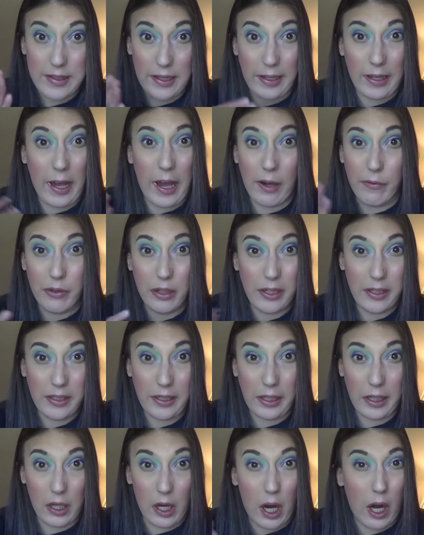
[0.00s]
Like after I
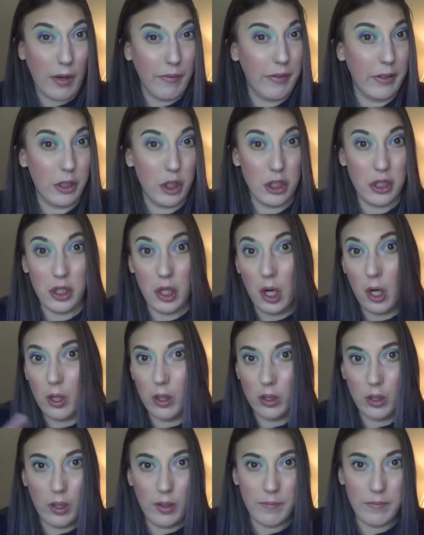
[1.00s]
take it off, it just
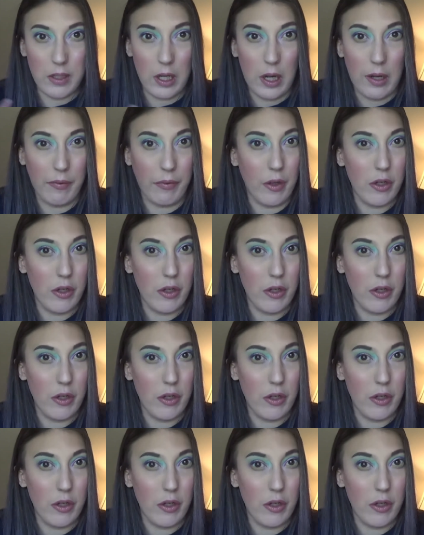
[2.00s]
all comes off.